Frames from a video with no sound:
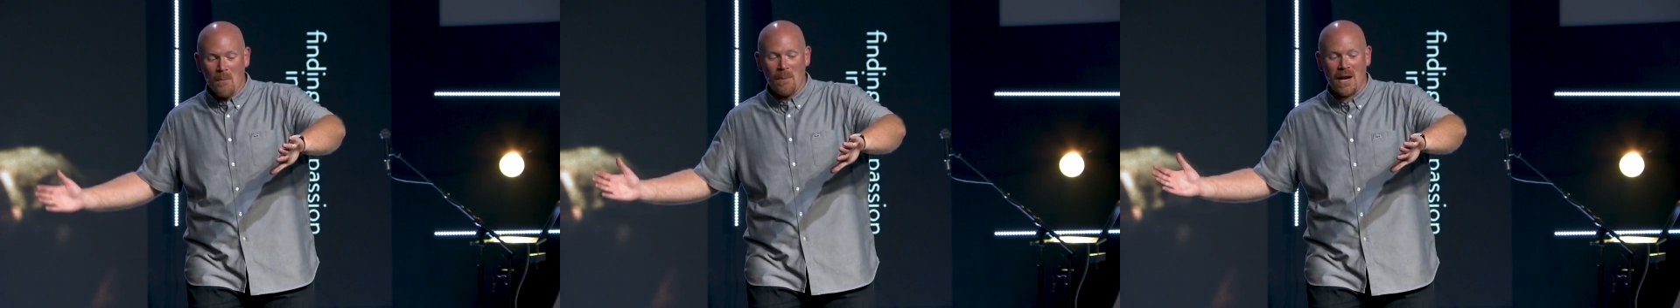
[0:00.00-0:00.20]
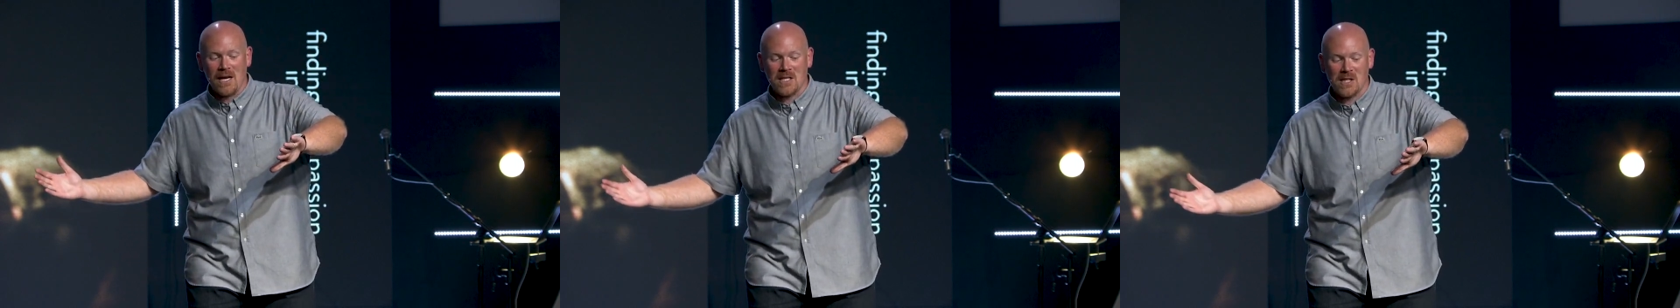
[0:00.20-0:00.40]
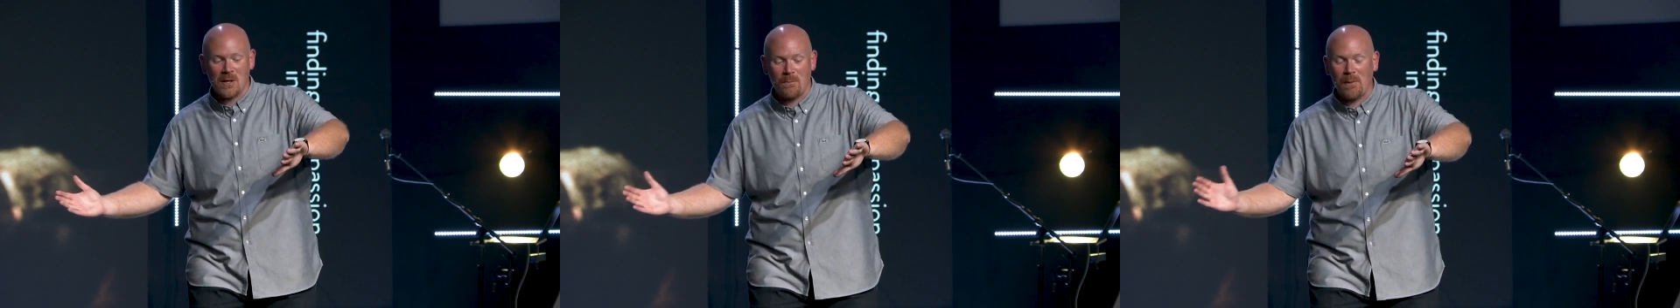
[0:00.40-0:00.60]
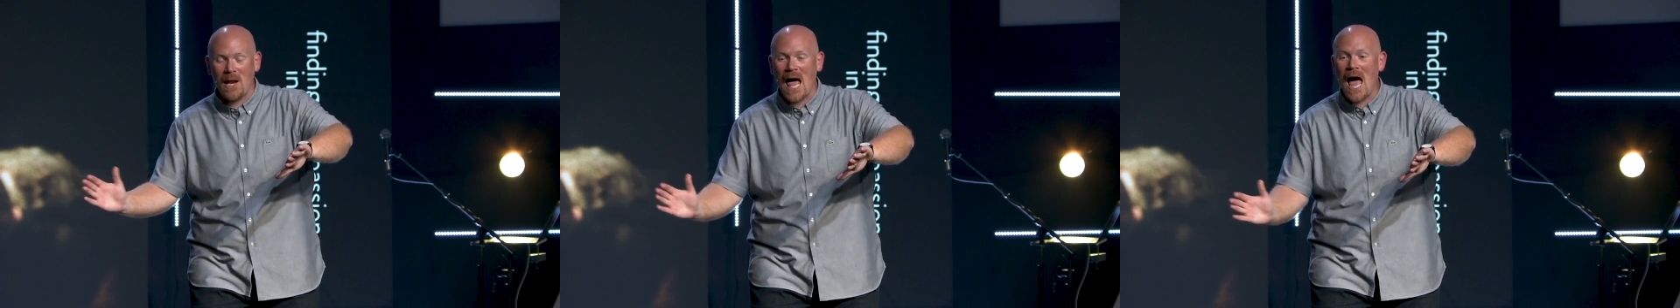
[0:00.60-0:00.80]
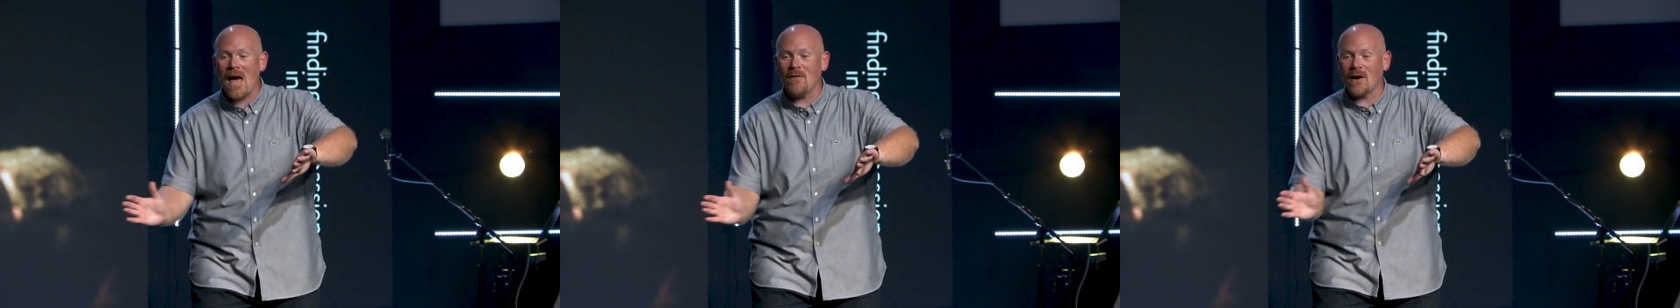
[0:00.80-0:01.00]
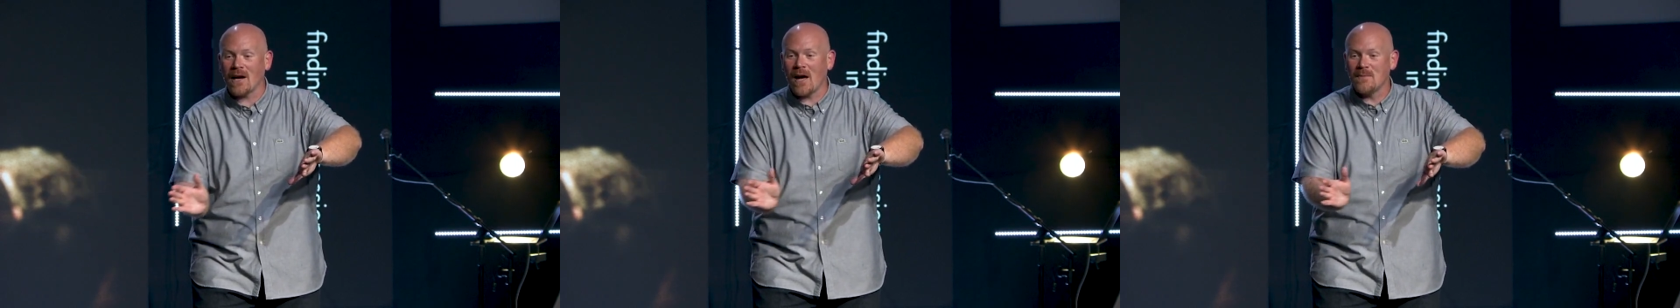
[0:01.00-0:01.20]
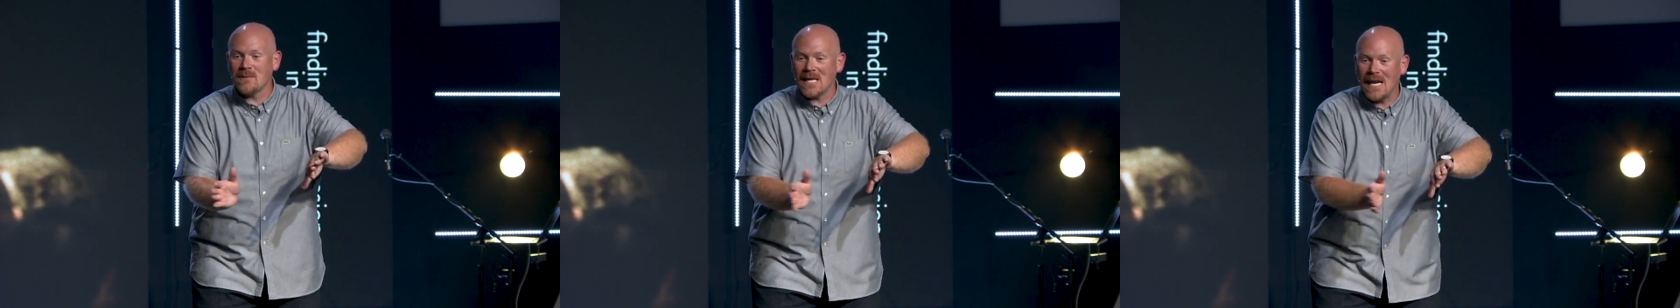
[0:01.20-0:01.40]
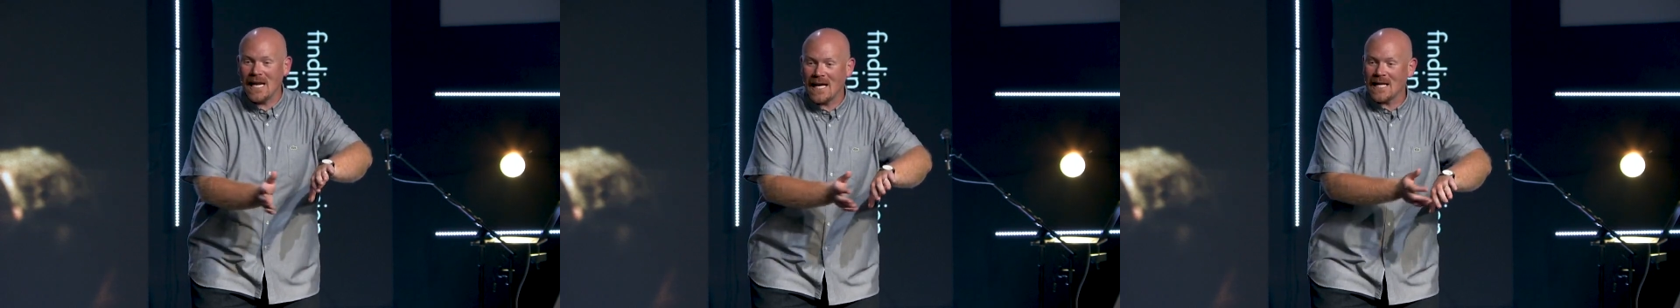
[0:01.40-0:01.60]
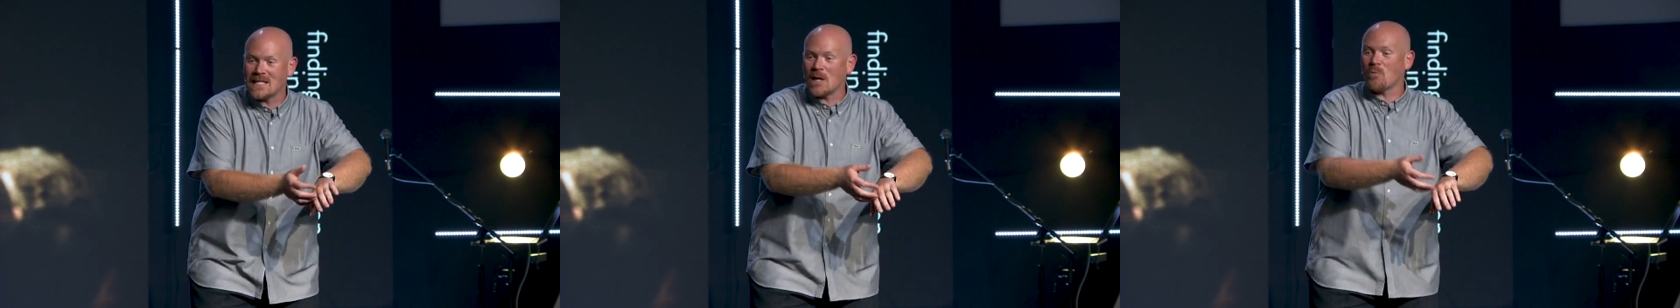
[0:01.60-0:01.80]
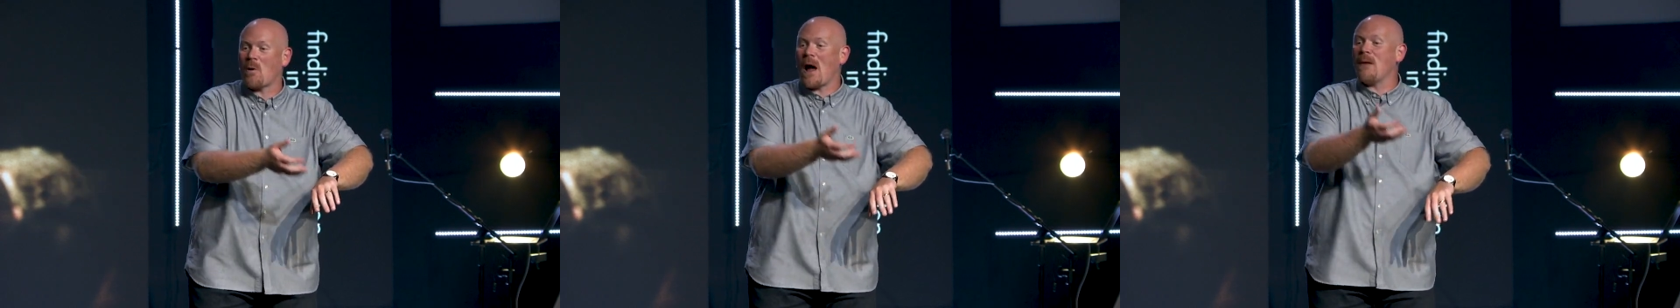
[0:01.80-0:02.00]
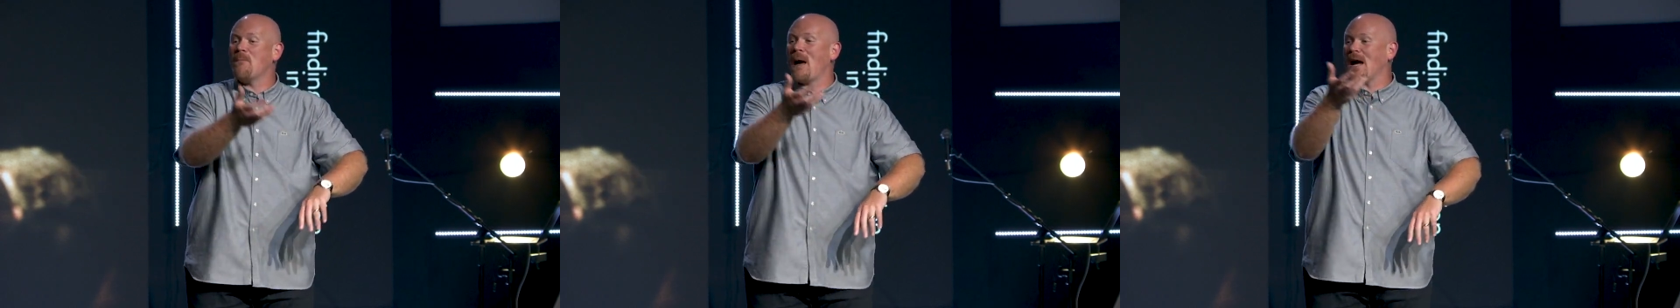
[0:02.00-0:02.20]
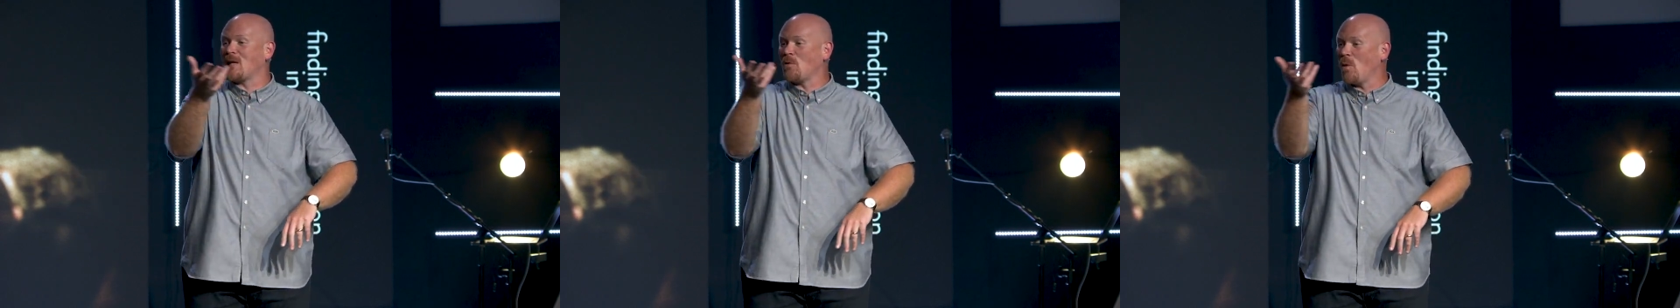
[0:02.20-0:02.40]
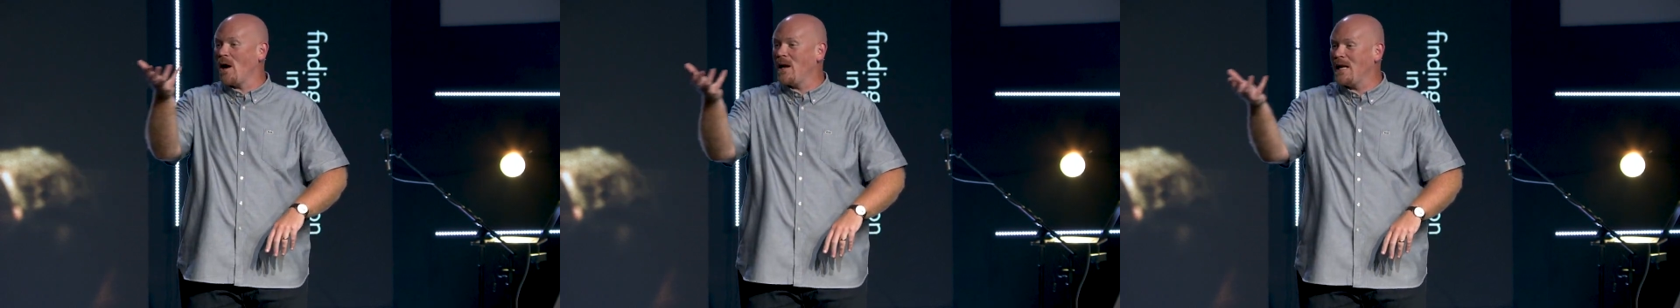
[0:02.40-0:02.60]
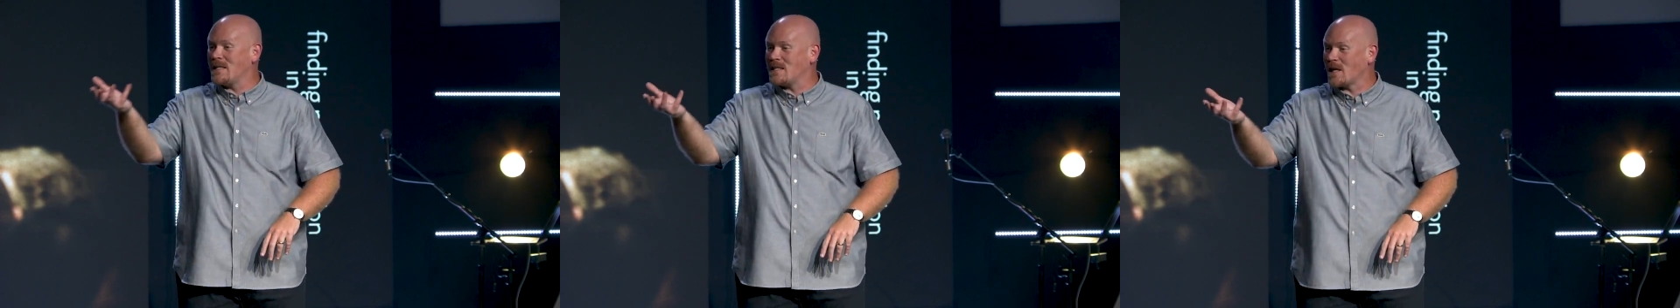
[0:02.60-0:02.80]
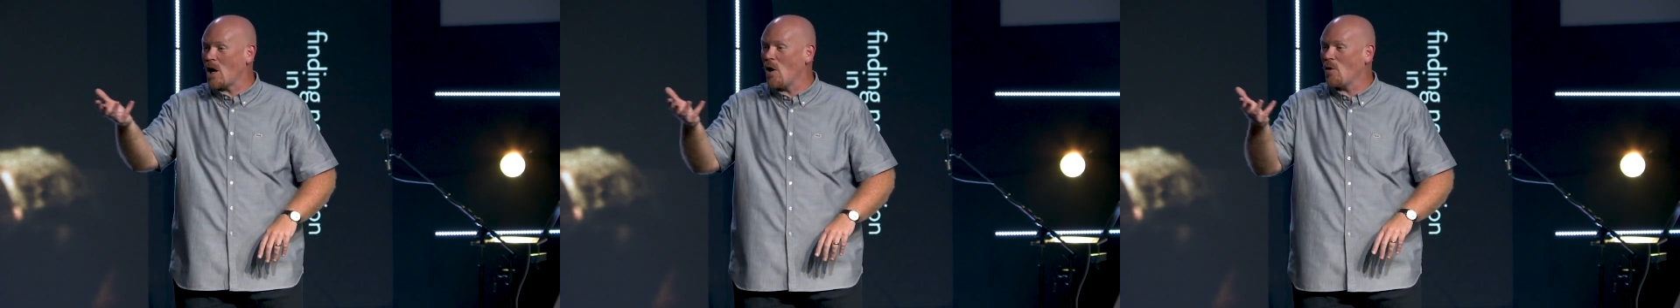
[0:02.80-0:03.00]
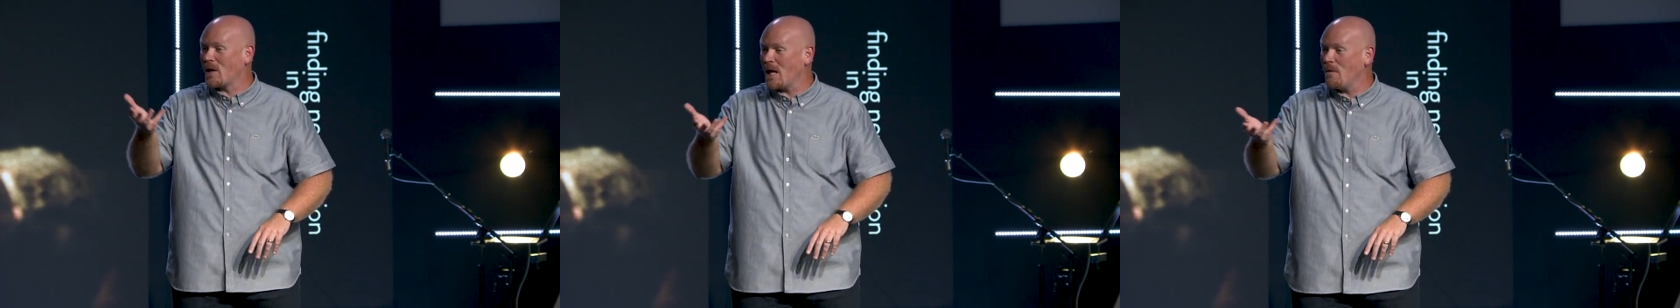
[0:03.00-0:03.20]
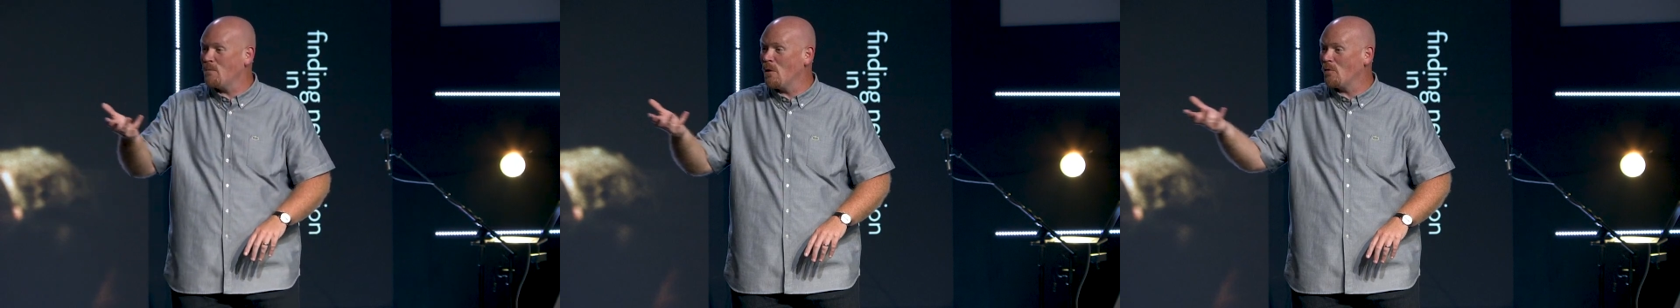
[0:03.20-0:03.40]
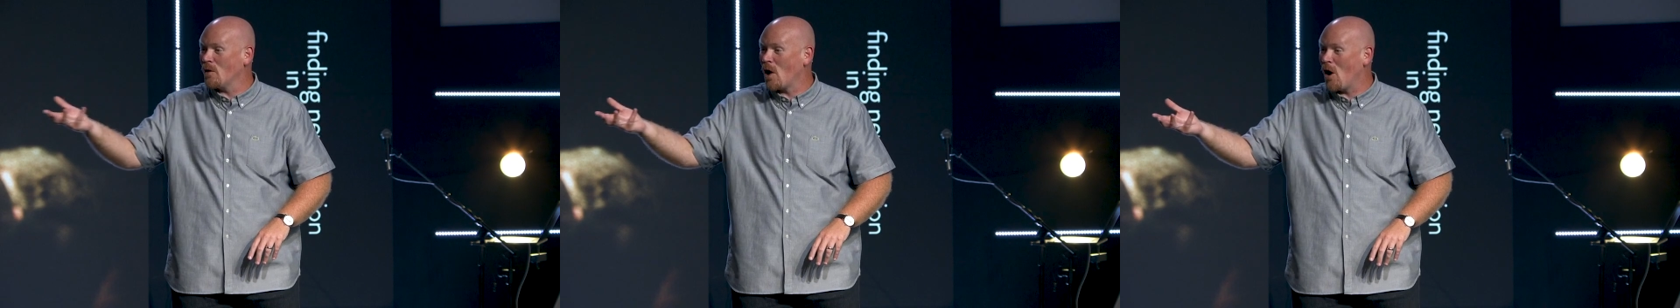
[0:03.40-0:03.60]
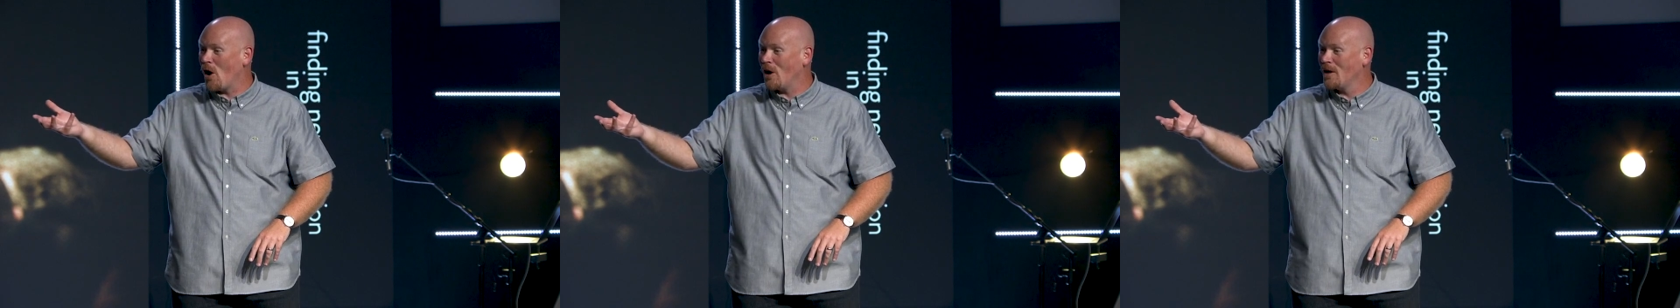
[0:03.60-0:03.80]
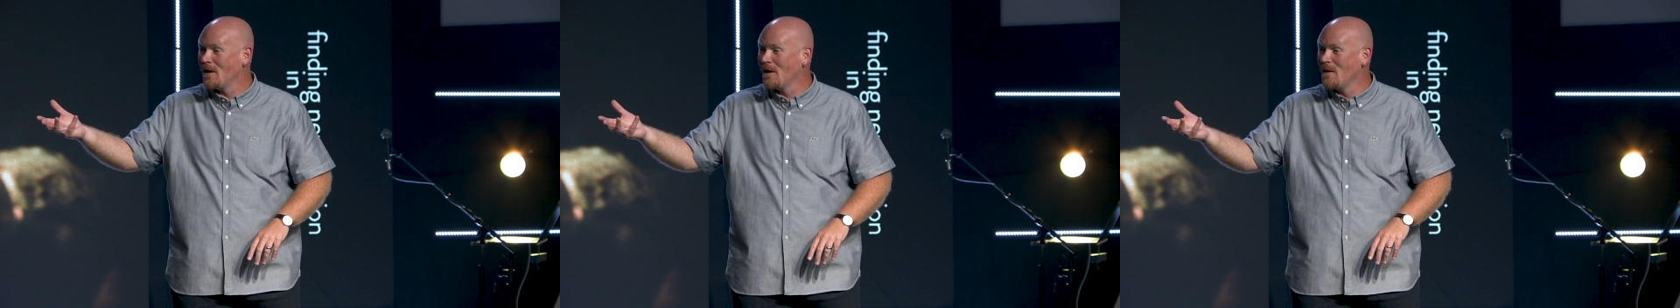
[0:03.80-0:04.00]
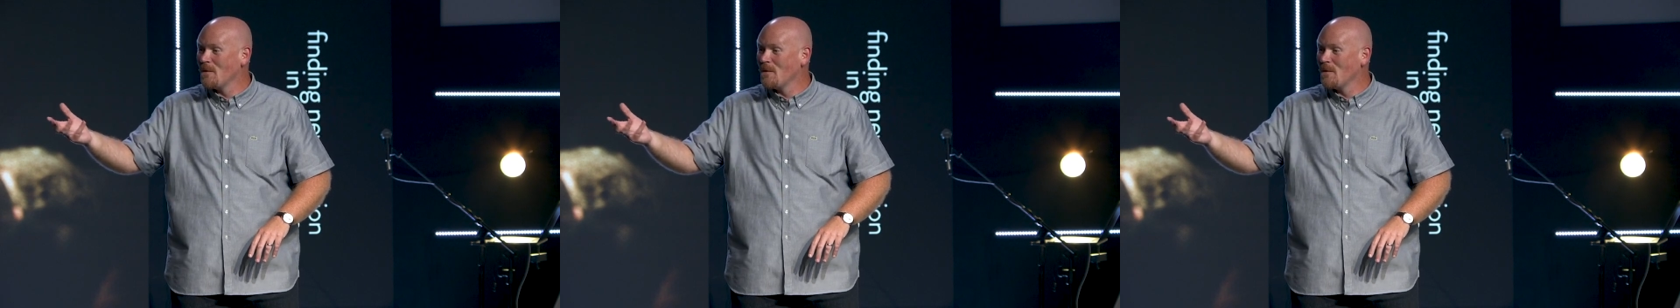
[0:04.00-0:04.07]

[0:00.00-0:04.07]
but a supply that comes in and gets it right back to where it needs to go to keep moving on.